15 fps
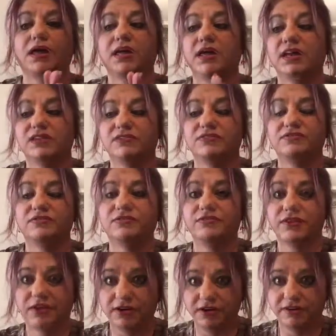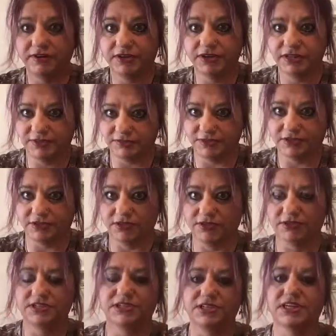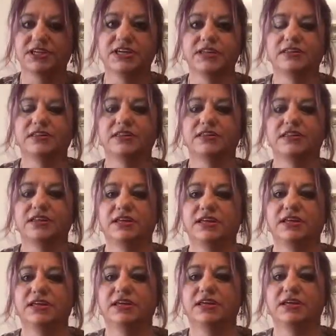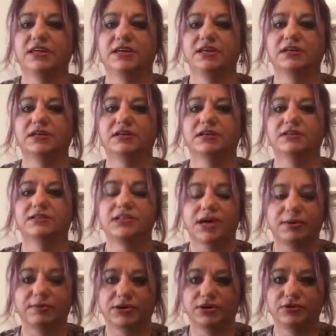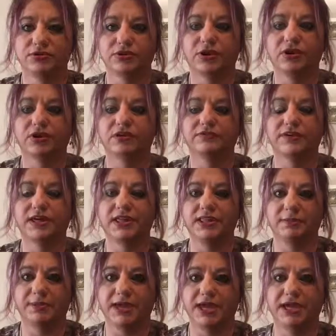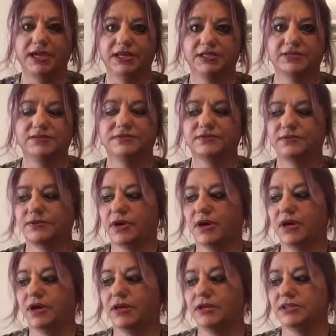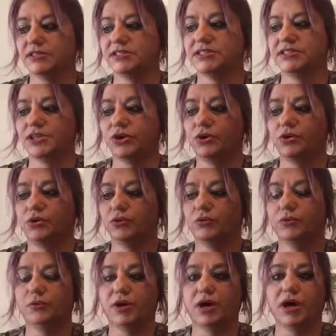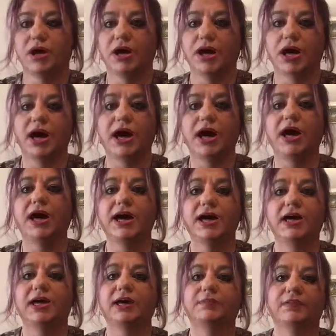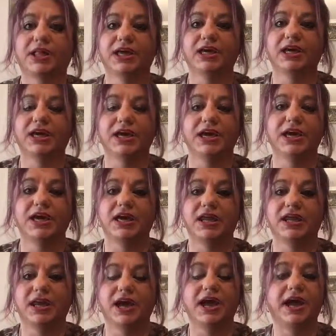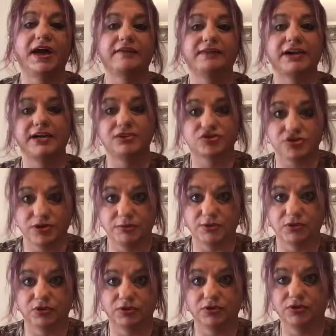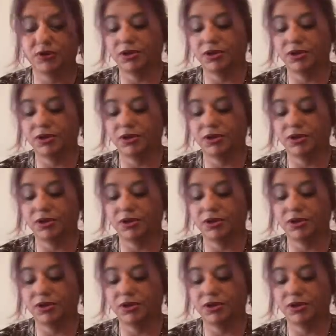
It is very, very difficult to get the top coat off and the paint. So I am lucky and I have a Dremel.